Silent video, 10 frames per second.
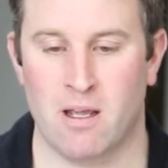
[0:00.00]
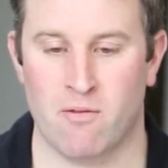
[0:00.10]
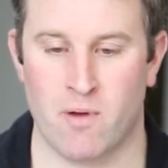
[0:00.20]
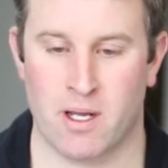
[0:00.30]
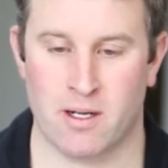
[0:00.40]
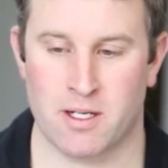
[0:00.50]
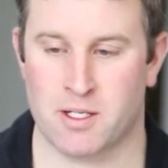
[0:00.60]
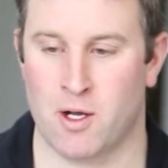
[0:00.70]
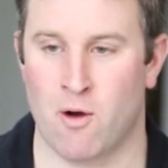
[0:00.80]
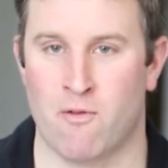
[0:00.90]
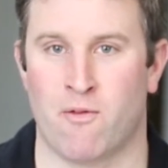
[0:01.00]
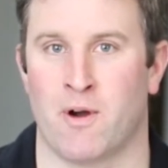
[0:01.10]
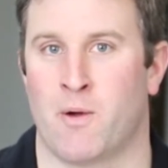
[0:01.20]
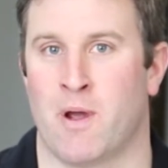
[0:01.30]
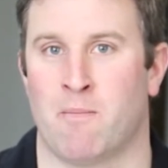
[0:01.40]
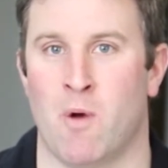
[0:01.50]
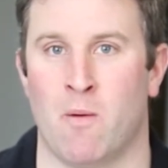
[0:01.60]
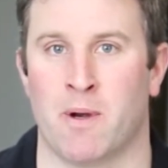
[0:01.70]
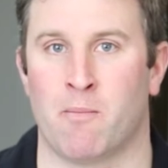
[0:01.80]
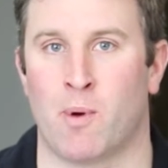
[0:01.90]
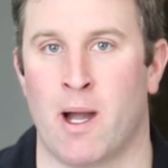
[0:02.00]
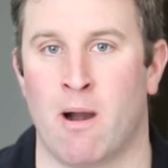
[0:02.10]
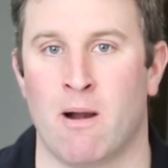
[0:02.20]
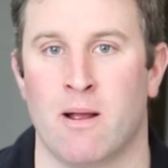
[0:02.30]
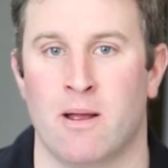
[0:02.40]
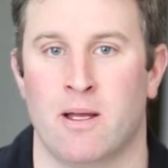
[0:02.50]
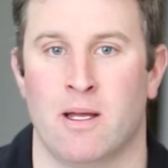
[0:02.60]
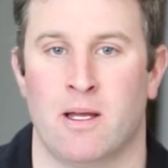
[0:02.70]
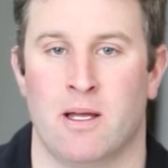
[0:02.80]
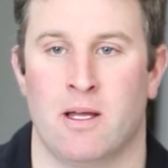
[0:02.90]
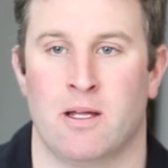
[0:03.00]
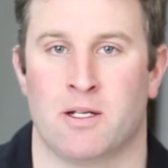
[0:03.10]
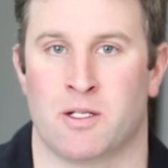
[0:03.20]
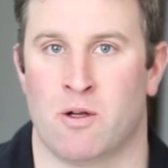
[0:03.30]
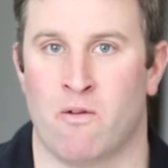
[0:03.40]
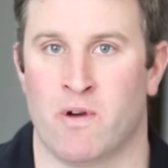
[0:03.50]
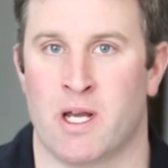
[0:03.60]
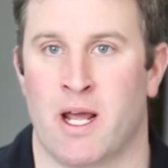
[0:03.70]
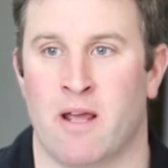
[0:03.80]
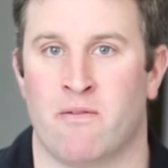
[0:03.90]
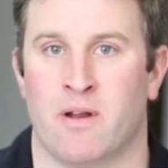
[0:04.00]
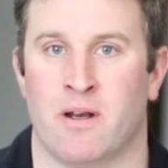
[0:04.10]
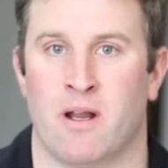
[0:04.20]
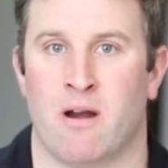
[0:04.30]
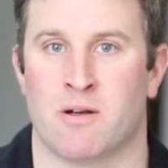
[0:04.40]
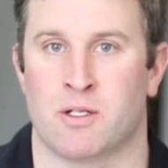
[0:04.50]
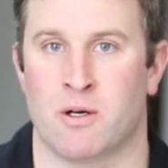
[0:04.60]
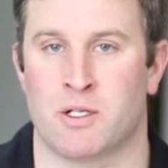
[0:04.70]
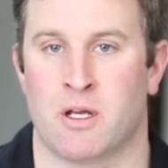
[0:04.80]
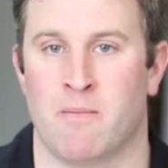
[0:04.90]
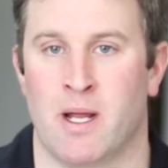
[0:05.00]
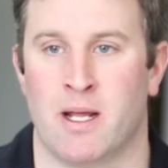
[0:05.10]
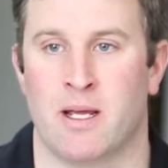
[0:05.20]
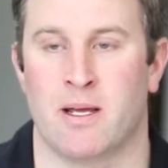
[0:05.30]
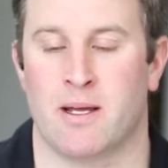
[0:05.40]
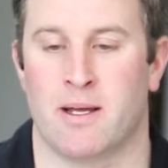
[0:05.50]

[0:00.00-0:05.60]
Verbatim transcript: If we can just go for a quick moment in prayer, just over Dave and our search committee.